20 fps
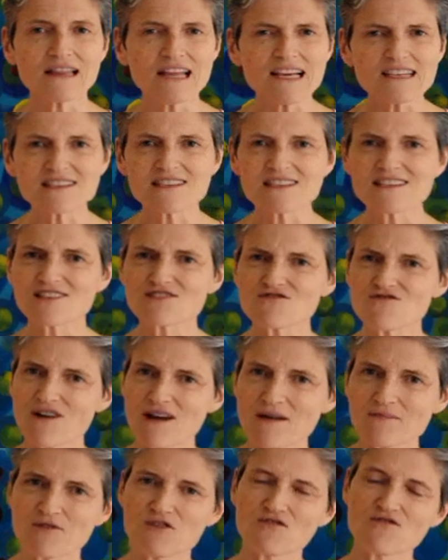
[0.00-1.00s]
let's
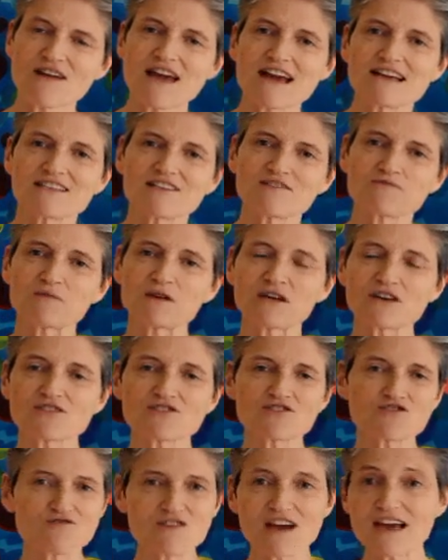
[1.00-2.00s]
describe creative
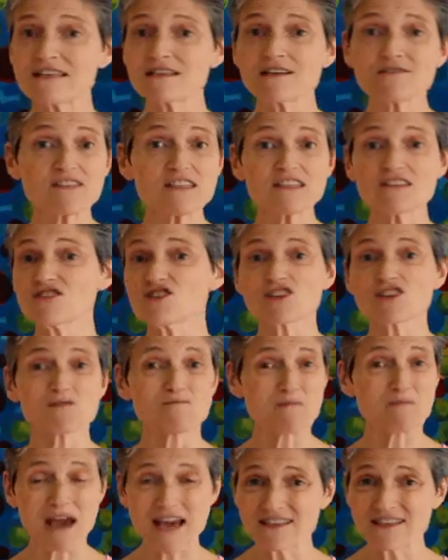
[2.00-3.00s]
because creative isn't
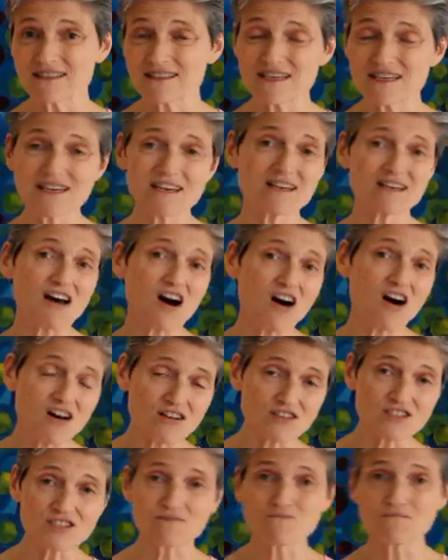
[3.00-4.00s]
just painting and
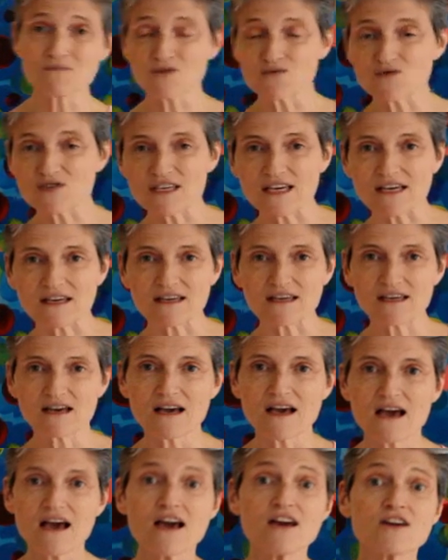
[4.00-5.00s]
art and music.
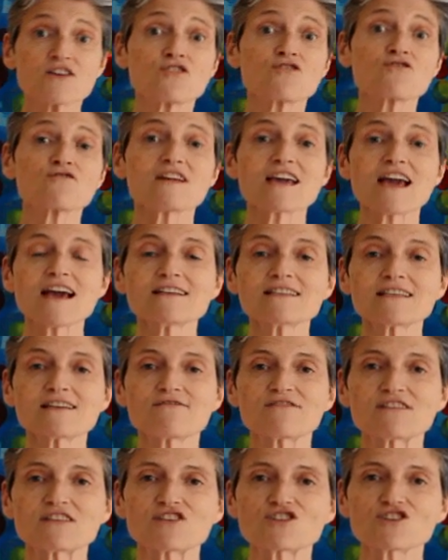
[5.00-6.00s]

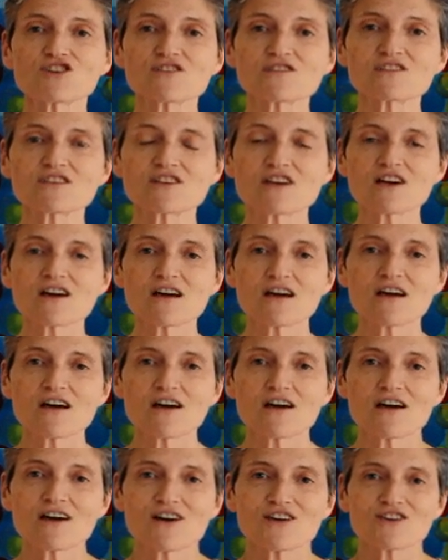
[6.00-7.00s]
Creative is just
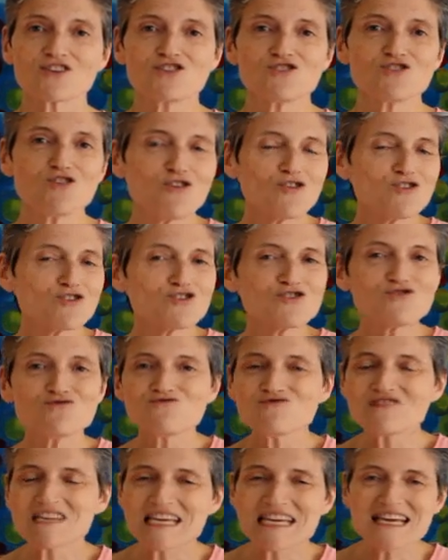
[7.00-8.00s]
your
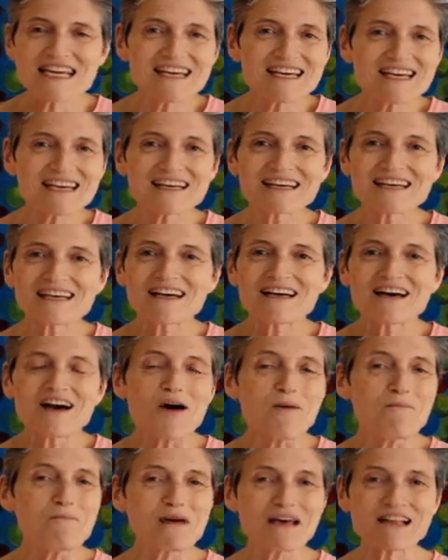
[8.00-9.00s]
unique
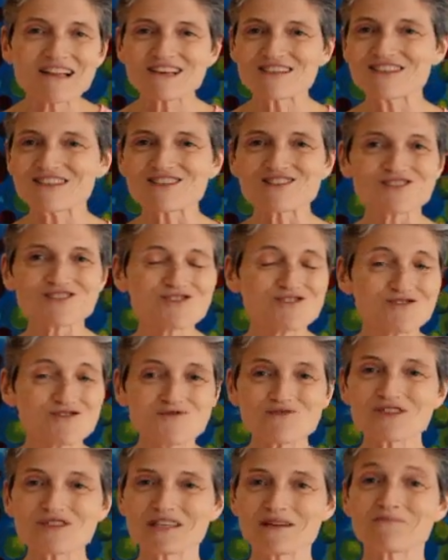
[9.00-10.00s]
ability to
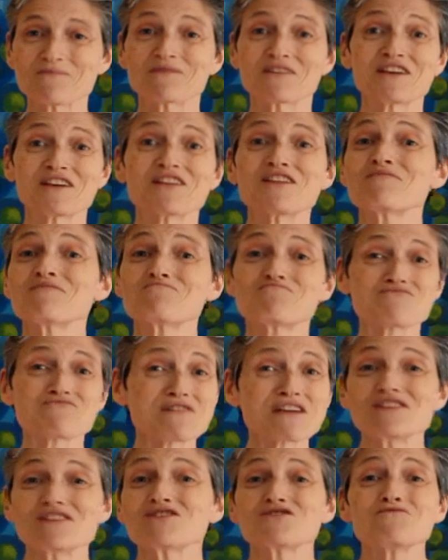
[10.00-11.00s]
do something that
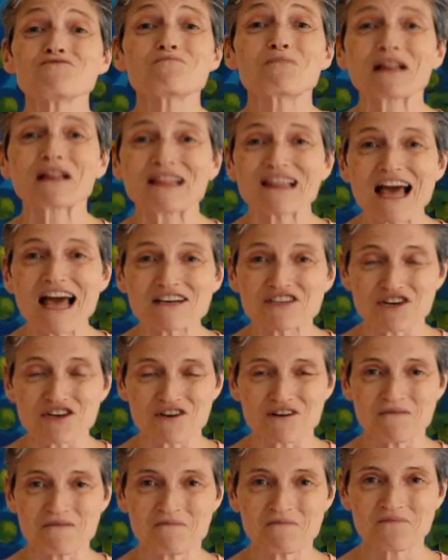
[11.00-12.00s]
brings you
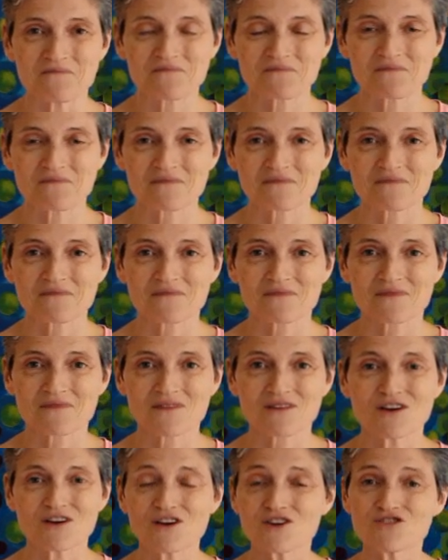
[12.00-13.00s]
pleasure.
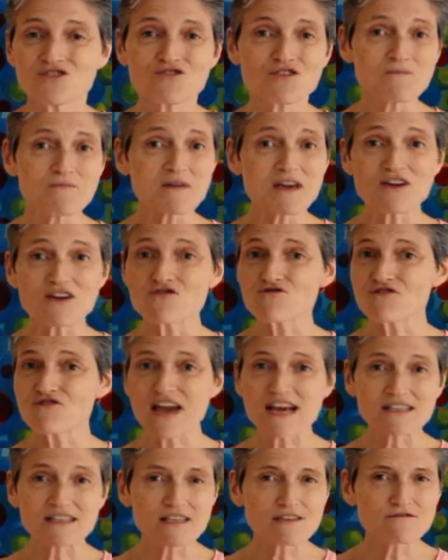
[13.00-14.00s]
You can be a
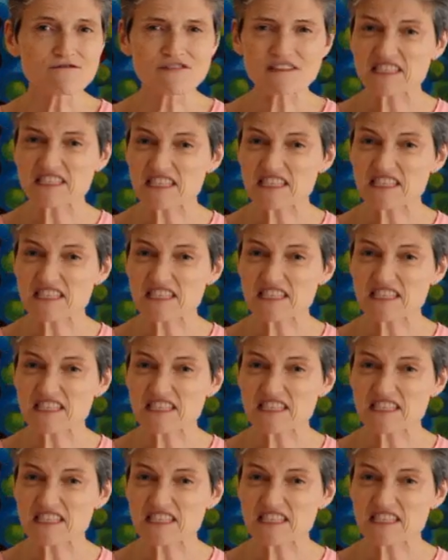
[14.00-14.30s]
creative